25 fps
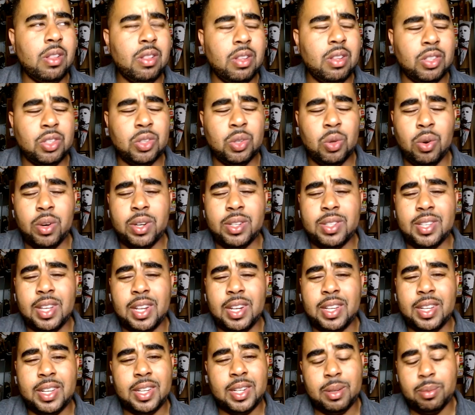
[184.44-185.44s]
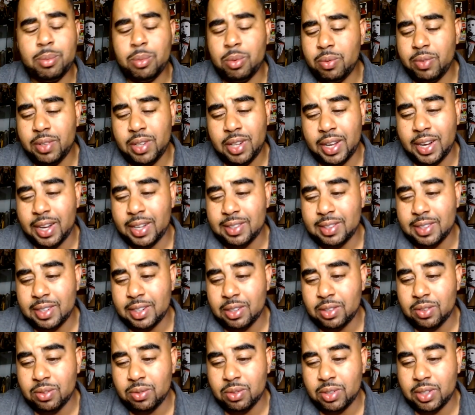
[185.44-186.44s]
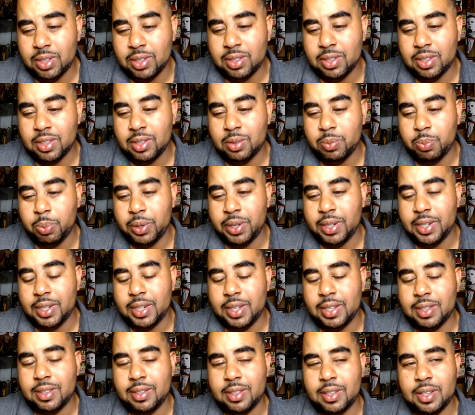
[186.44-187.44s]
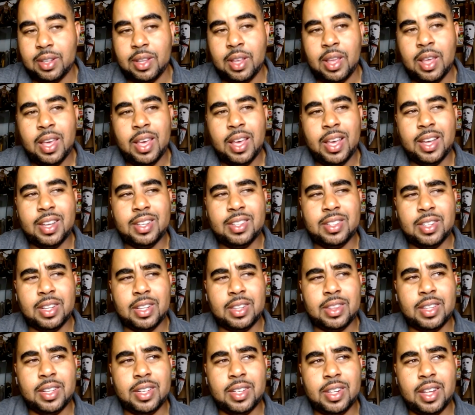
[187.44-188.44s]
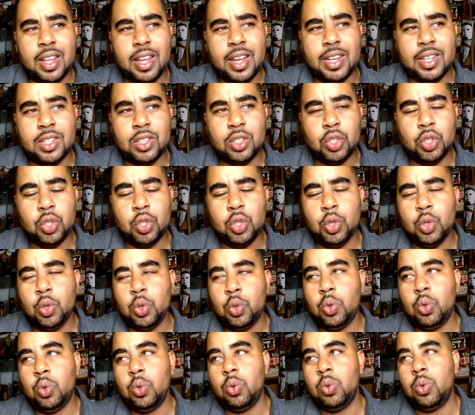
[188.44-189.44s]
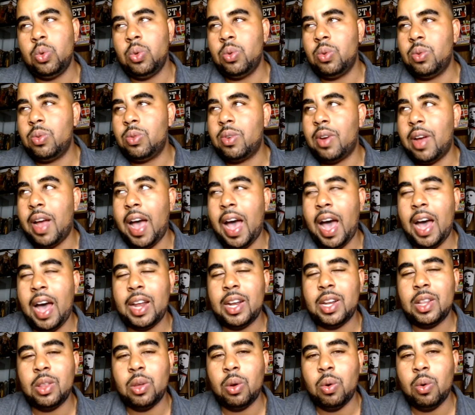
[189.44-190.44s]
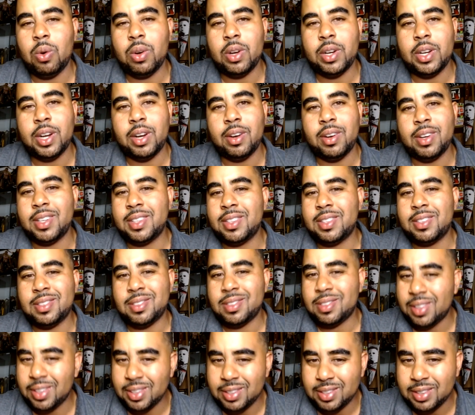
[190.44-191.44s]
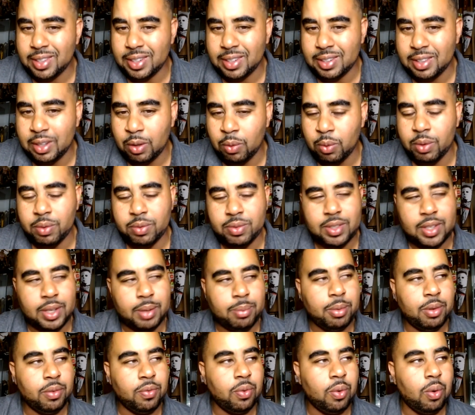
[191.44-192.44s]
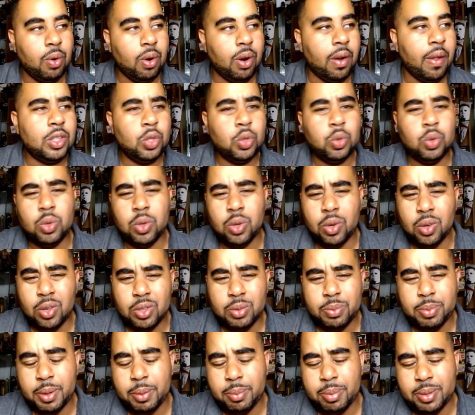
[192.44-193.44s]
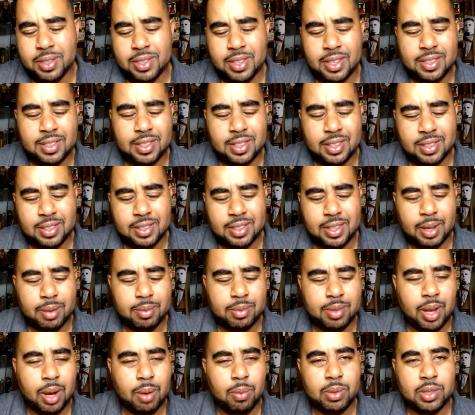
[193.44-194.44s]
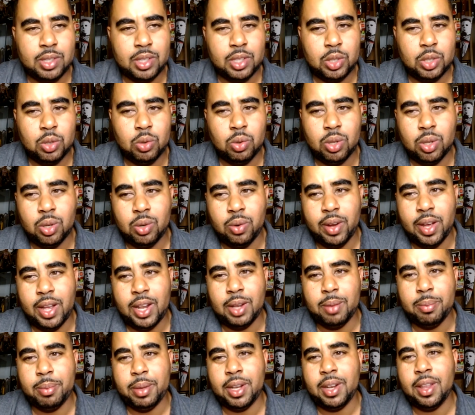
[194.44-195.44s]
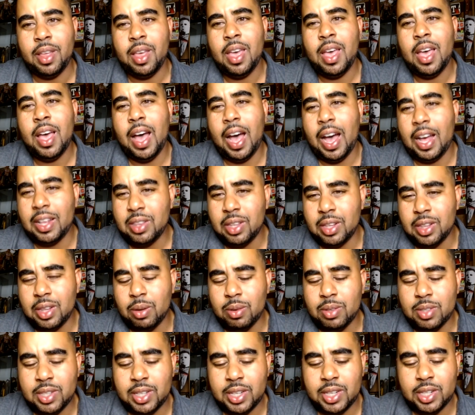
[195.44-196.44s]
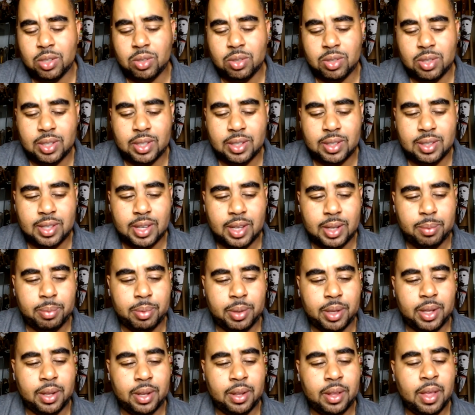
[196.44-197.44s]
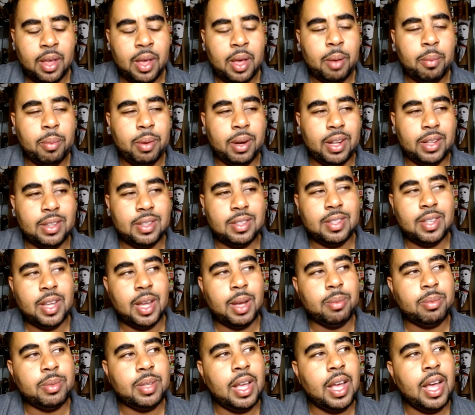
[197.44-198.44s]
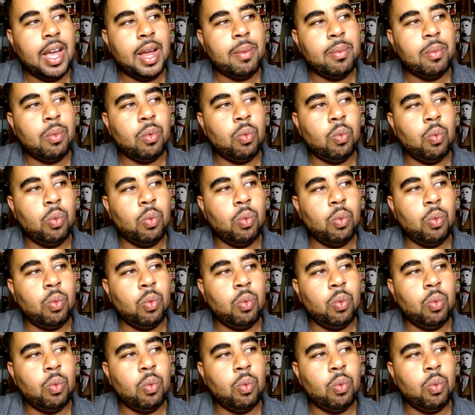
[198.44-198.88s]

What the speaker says: The storytelling in the movie, like I said, is pretty decent. It's nothing like too out of the ordinary. It's things that we've seen before. Two girls being possessed at the same time was a new little element. I thought that was an interesting tidbit. But at the same time,